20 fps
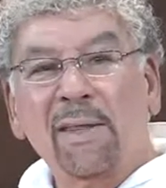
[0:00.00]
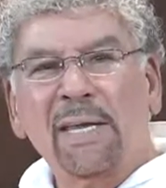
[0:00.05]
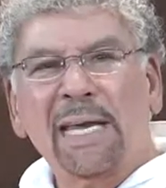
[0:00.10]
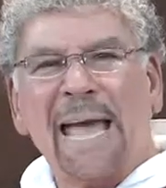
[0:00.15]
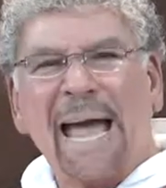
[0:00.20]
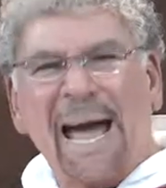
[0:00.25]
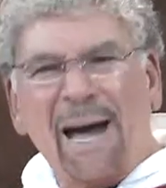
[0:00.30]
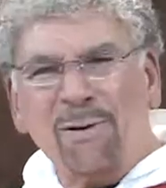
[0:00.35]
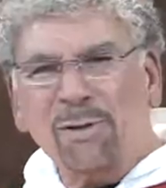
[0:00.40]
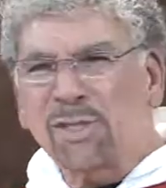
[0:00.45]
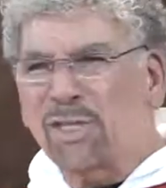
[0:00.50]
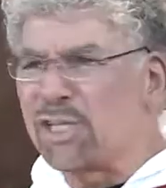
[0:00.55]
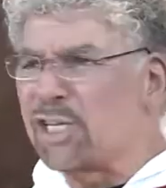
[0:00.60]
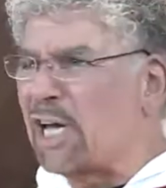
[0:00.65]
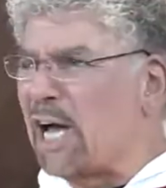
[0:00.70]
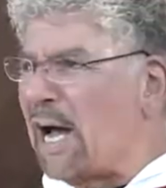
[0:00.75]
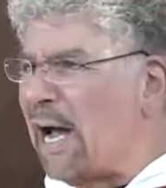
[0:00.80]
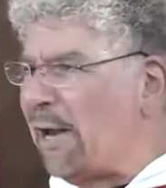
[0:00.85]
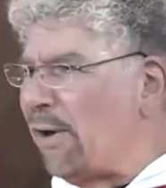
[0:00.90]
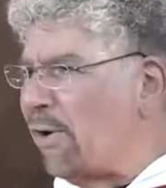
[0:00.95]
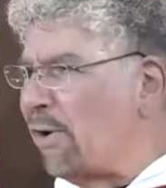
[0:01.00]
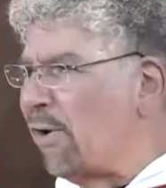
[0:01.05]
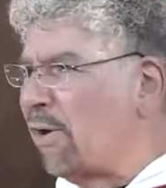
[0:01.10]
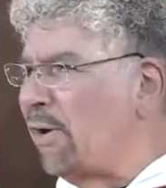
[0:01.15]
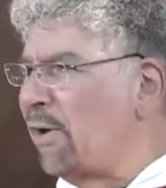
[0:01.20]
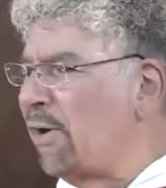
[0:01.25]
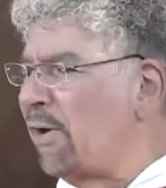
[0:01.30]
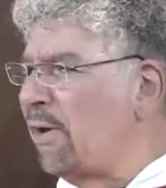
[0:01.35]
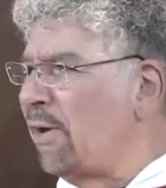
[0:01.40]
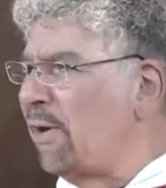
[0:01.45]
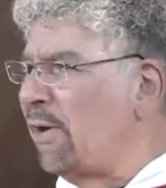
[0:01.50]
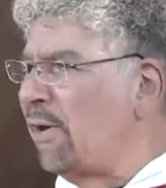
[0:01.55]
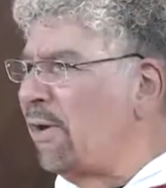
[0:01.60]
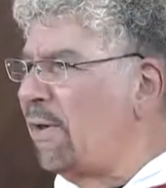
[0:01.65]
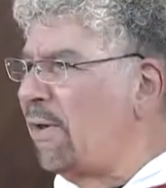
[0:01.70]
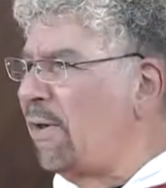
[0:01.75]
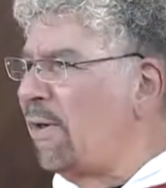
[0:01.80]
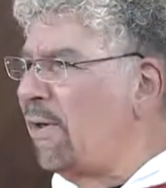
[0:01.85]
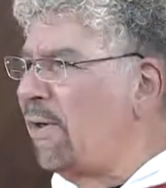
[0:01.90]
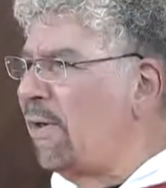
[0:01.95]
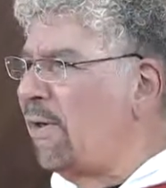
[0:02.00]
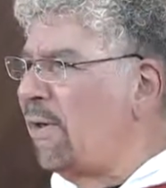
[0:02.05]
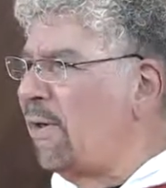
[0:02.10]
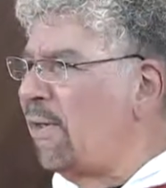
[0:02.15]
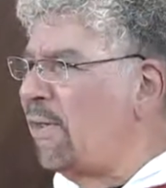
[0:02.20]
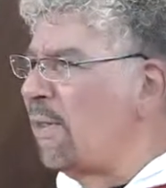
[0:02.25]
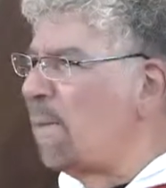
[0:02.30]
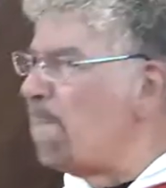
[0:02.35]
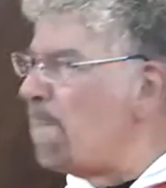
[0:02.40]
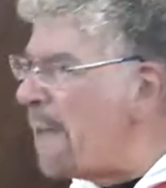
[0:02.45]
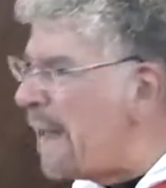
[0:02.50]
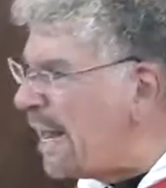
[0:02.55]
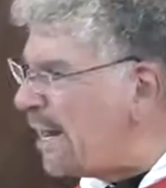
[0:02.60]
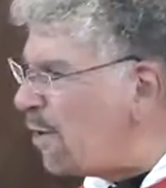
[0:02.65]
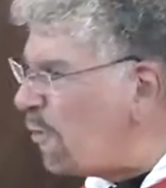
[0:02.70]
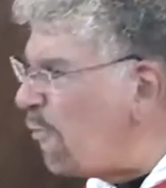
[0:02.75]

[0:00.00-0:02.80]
the outsider, the man